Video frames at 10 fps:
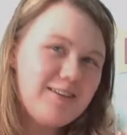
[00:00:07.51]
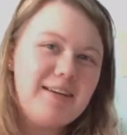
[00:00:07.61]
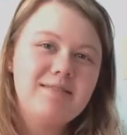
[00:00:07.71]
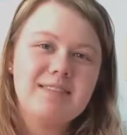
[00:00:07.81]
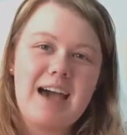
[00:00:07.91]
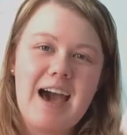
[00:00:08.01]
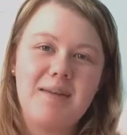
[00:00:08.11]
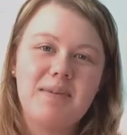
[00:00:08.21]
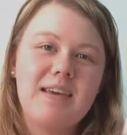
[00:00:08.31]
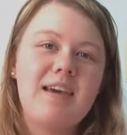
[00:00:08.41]
Her name is
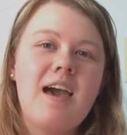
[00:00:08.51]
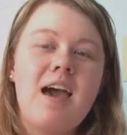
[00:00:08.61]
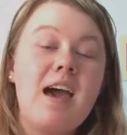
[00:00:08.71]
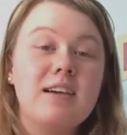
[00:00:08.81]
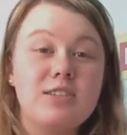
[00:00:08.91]
Abby, and